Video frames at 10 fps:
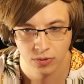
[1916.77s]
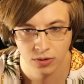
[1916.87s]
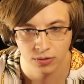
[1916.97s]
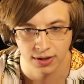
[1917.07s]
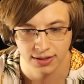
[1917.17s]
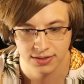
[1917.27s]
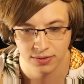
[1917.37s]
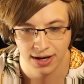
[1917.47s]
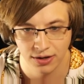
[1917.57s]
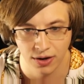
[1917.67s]
Okay, let's,
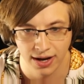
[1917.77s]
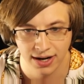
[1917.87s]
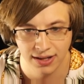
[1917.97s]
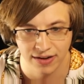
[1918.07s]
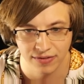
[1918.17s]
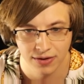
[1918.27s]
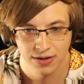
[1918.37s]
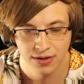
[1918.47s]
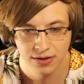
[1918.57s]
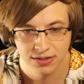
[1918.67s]
I don't know. I gotta like,
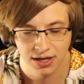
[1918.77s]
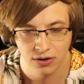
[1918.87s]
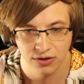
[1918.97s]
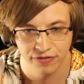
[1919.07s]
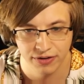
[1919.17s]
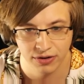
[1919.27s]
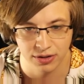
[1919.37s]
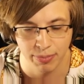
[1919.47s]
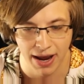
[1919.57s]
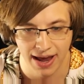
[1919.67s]
it's kind of hard to figure out
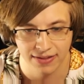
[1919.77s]
the path